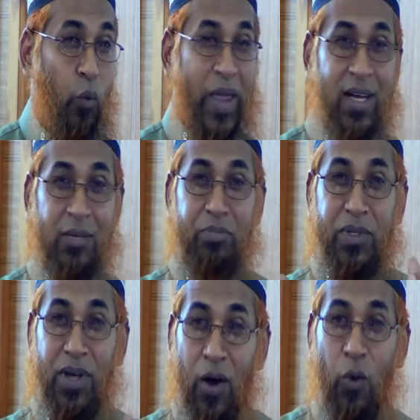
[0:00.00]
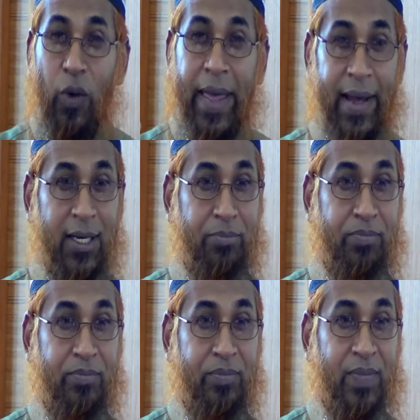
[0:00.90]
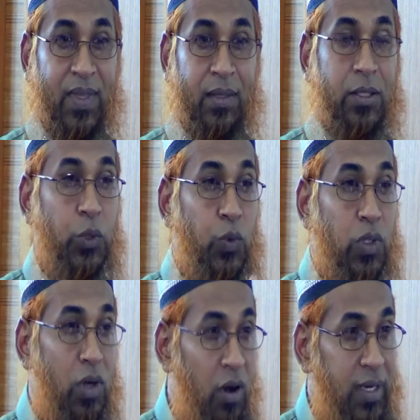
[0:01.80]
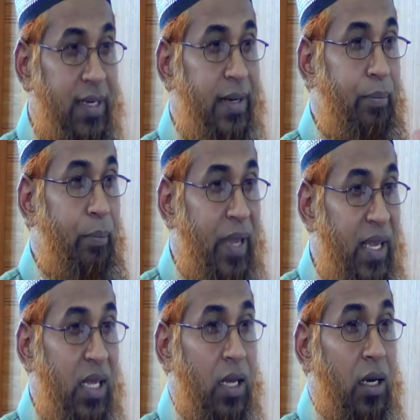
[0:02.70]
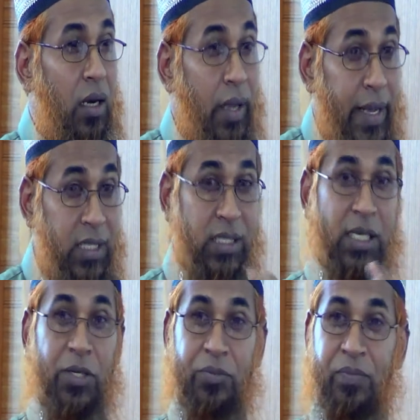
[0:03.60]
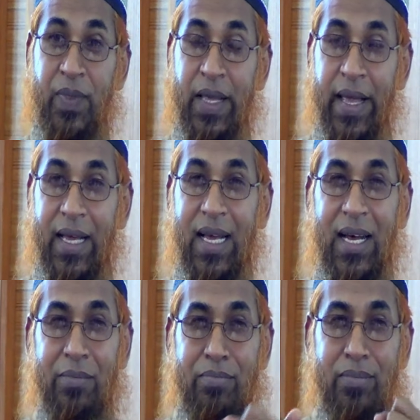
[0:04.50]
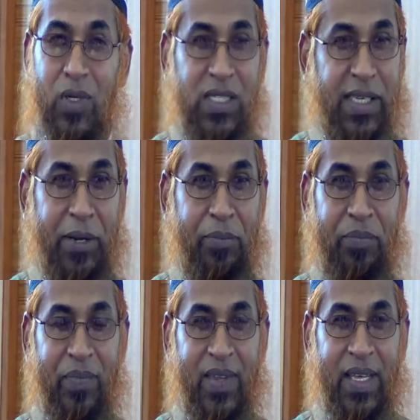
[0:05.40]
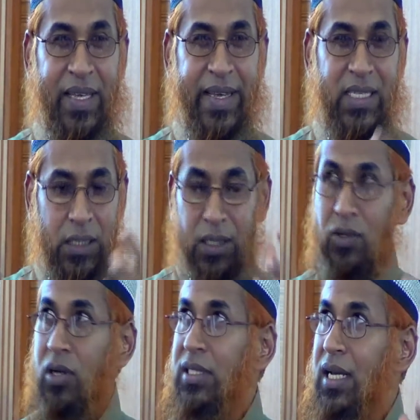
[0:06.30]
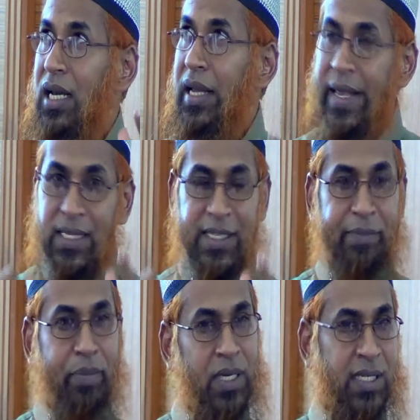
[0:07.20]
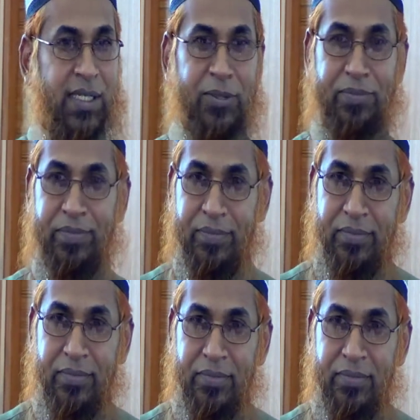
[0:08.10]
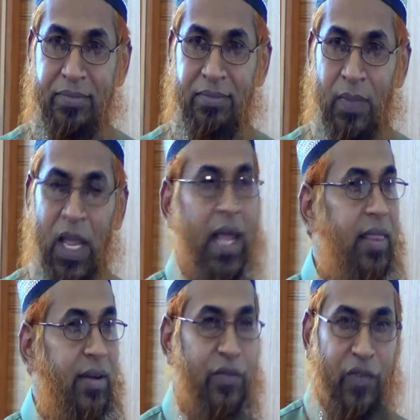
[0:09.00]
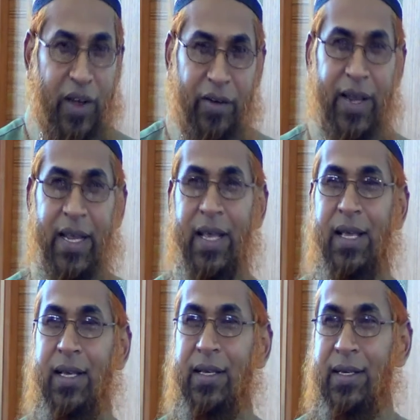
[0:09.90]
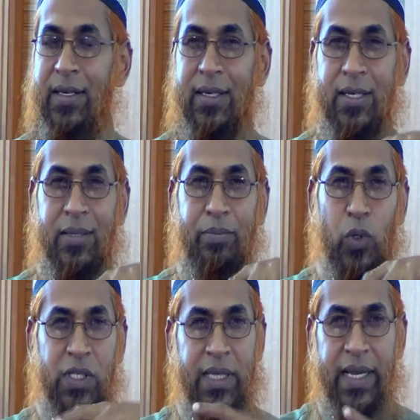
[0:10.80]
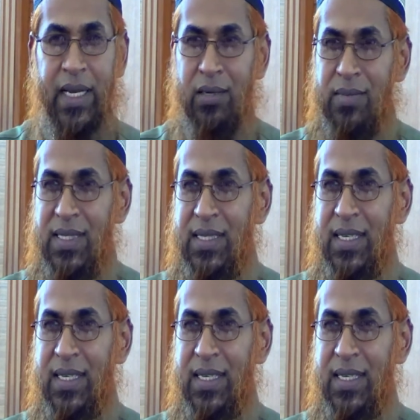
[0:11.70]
We come now, get up. Do not be lazy. A Muslim is not a lazy person. The very procedure